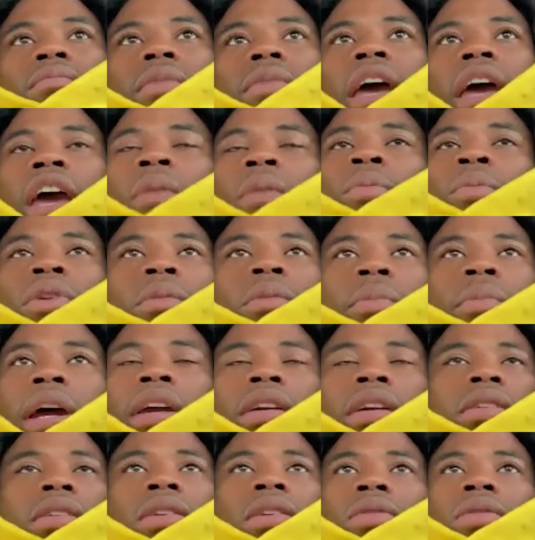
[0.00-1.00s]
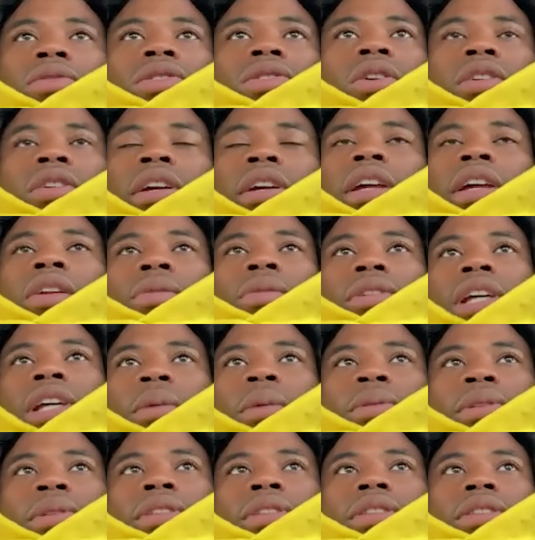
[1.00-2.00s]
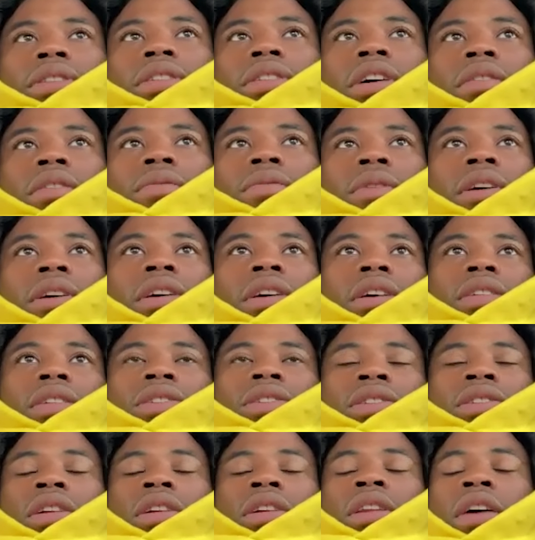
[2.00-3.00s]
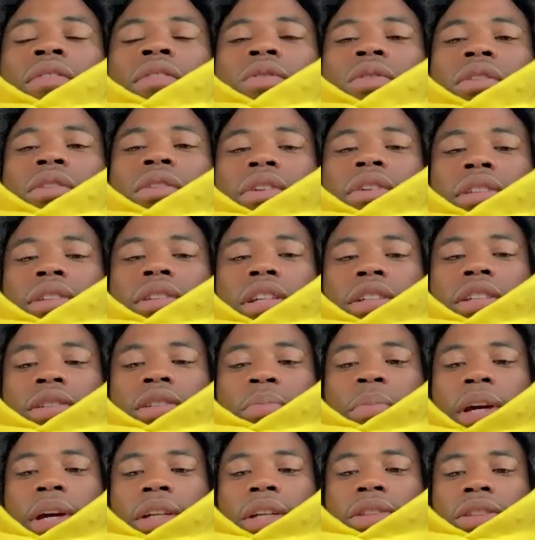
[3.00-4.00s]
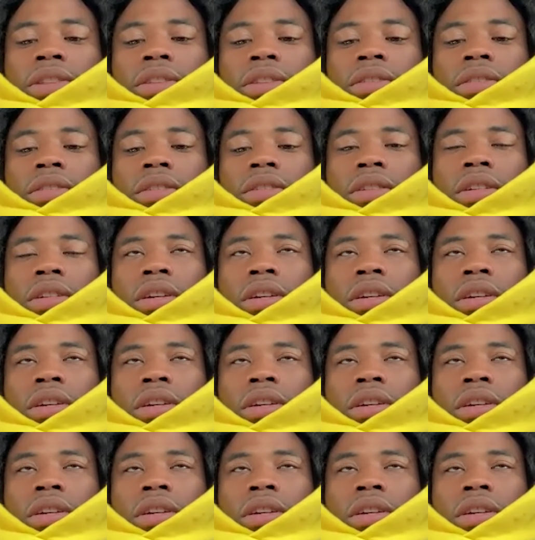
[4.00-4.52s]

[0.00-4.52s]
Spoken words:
able to make, certain interceptions and stuff, it's just a level of anticipation.